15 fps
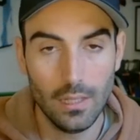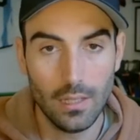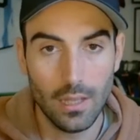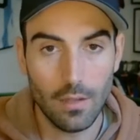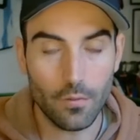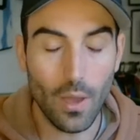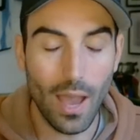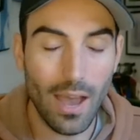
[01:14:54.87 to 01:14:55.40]

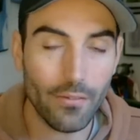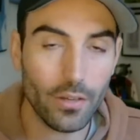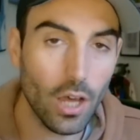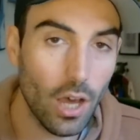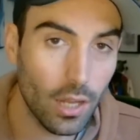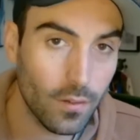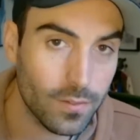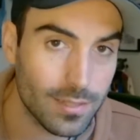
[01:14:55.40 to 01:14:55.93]
If you haven't
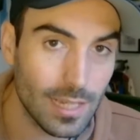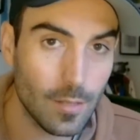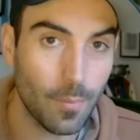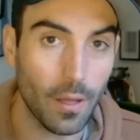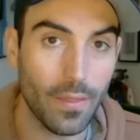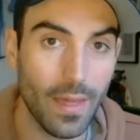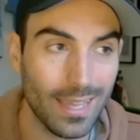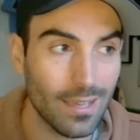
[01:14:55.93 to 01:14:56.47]
heard of
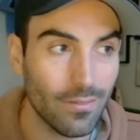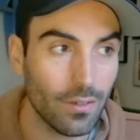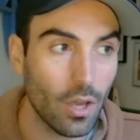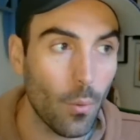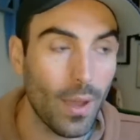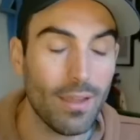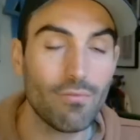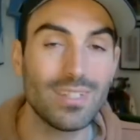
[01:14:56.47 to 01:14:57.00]
Sleeper, they're giving
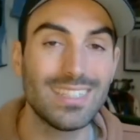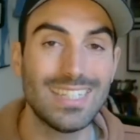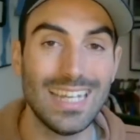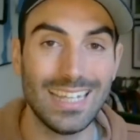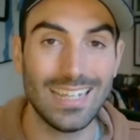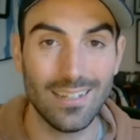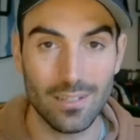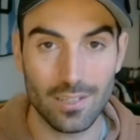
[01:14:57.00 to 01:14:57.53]
away
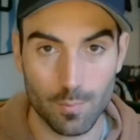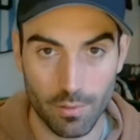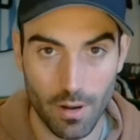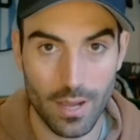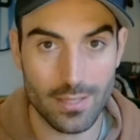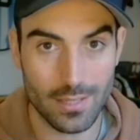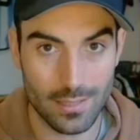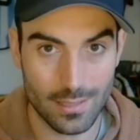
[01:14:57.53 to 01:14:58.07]
ridiculous
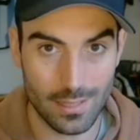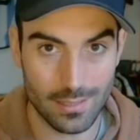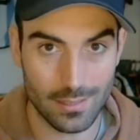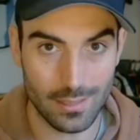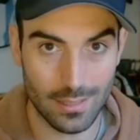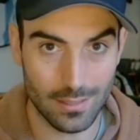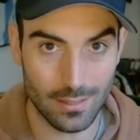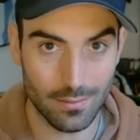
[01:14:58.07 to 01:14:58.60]
prizes this
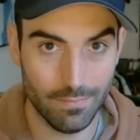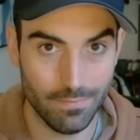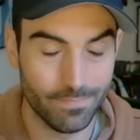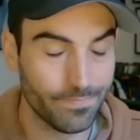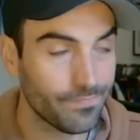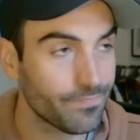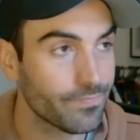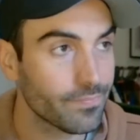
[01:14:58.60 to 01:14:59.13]
season.
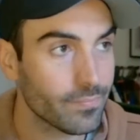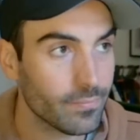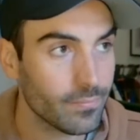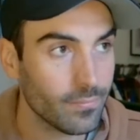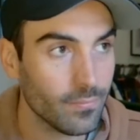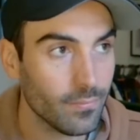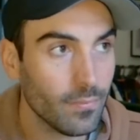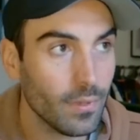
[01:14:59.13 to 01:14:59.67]

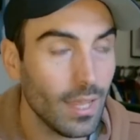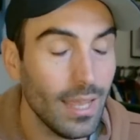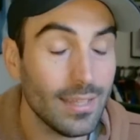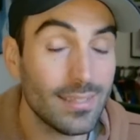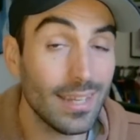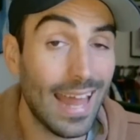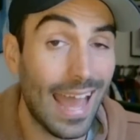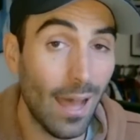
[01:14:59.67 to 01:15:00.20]

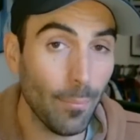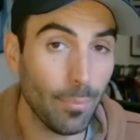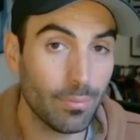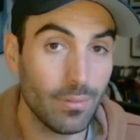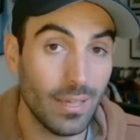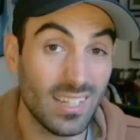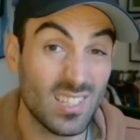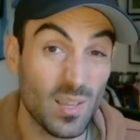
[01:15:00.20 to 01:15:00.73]
It's an app.
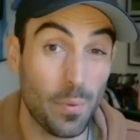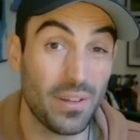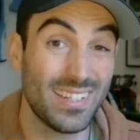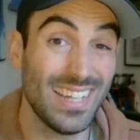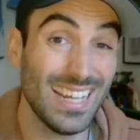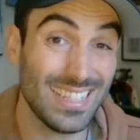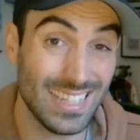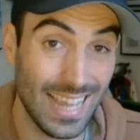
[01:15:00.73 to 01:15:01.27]
It's a
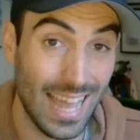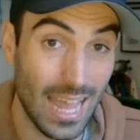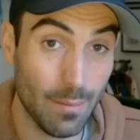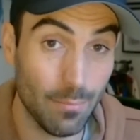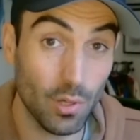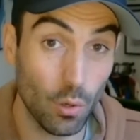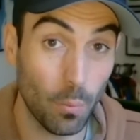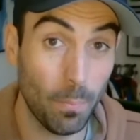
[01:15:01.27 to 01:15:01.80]
predictor
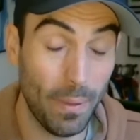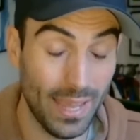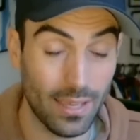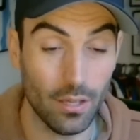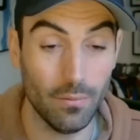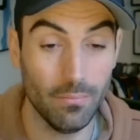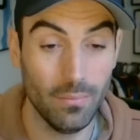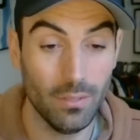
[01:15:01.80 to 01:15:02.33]
game called
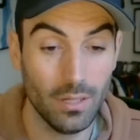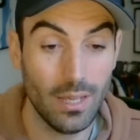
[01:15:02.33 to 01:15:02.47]
Pick'em.